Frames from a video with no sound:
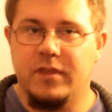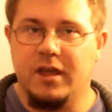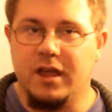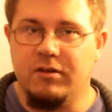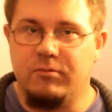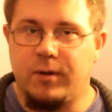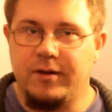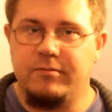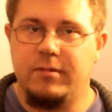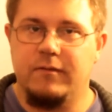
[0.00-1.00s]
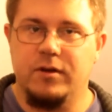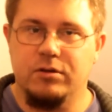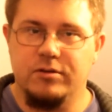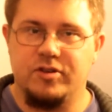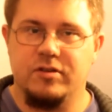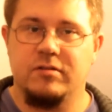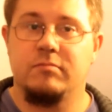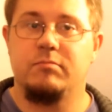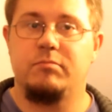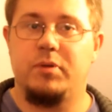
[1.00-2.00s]
in one revolution
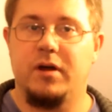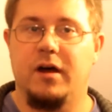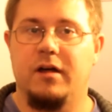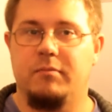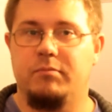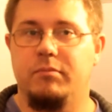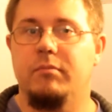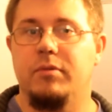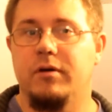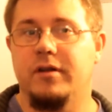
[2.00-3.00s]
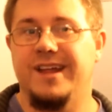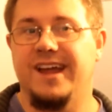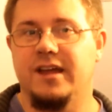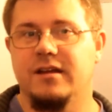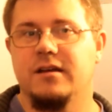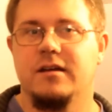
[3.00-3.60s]
per day.